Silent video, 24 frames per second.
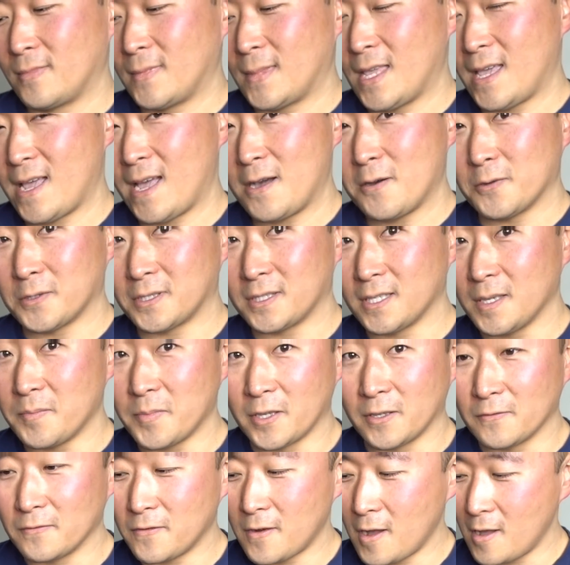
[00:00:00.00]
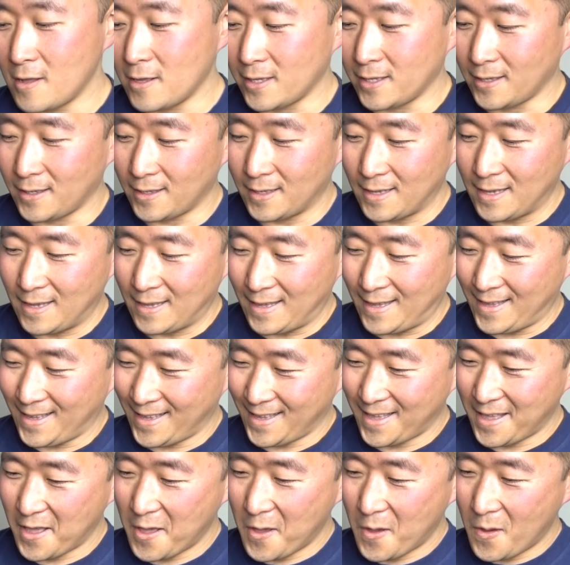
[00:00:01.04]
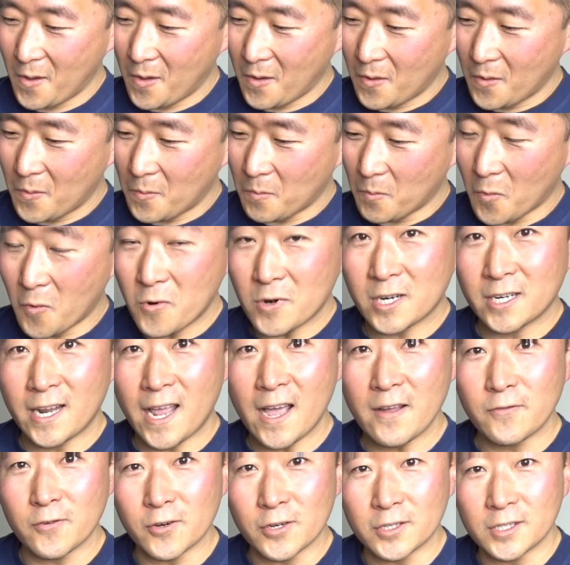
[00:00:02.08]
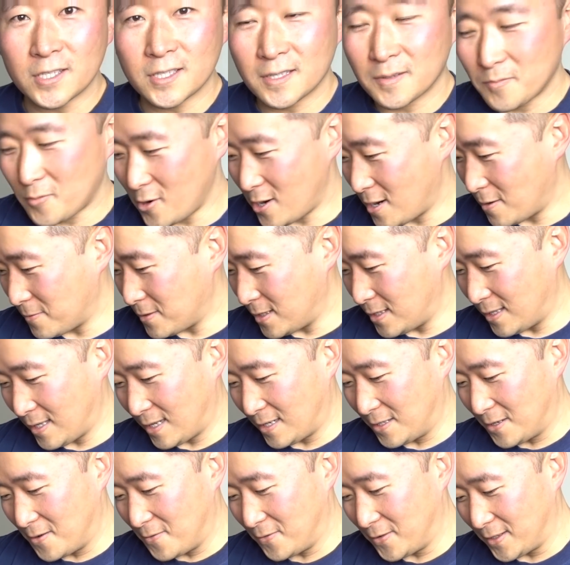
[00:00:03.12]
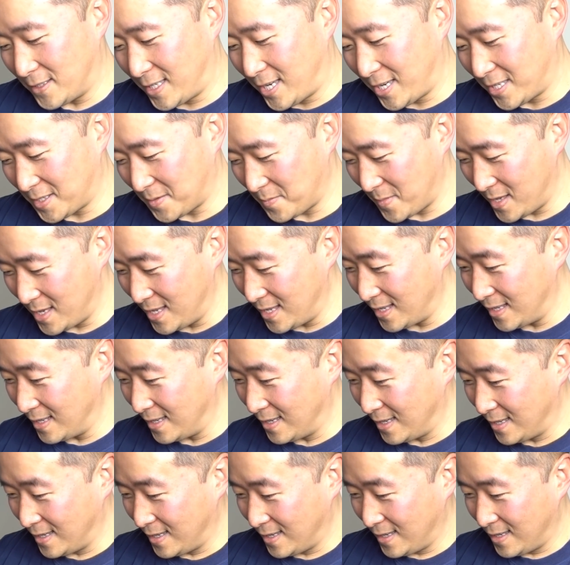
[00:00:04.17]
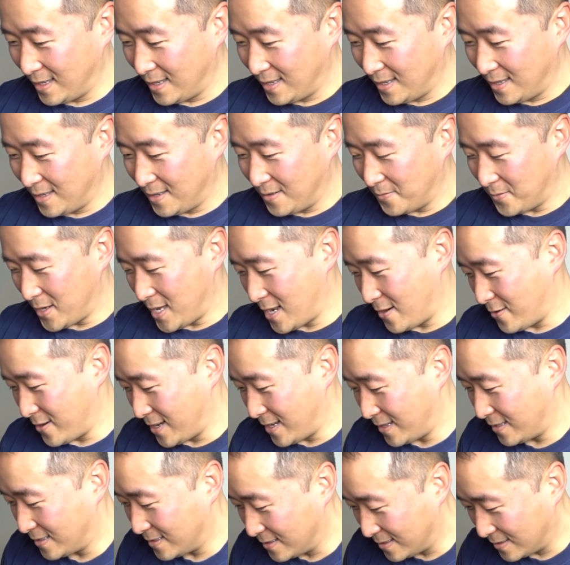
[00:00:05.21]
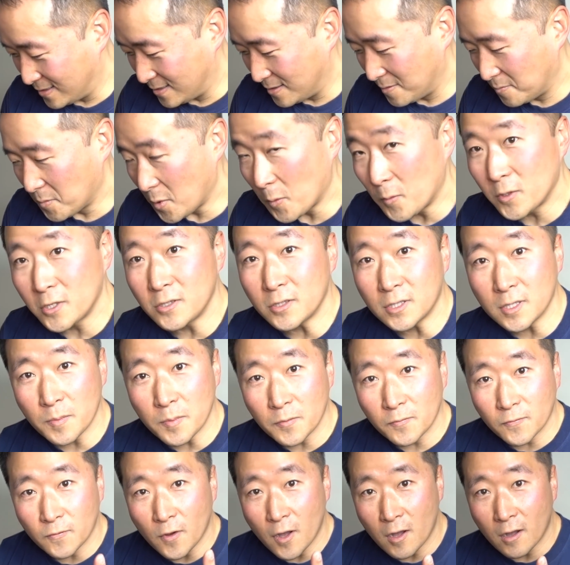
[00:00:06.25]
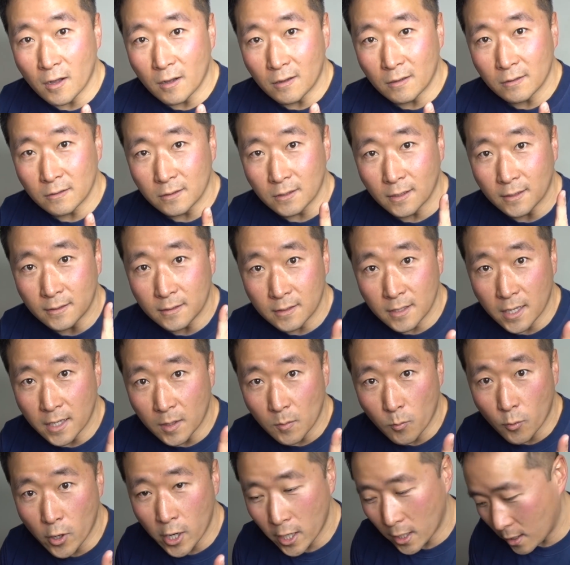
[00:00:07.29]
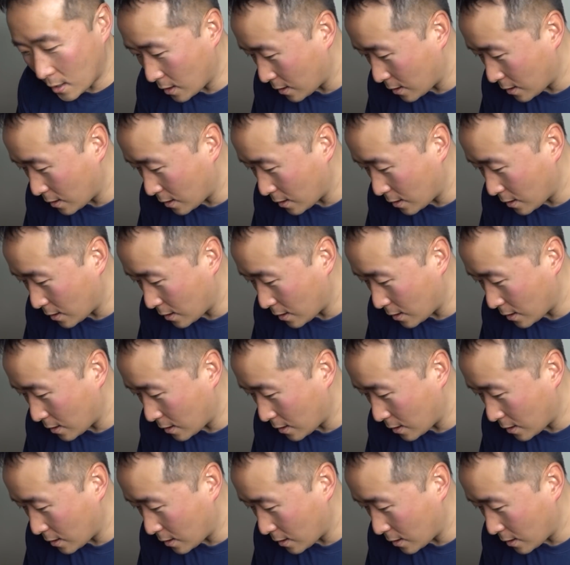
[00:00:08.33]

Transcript: and I was slipping and falling more than average, probably. I don't know if that's just me. But anyway, but when you slip and fall, you get to take a break.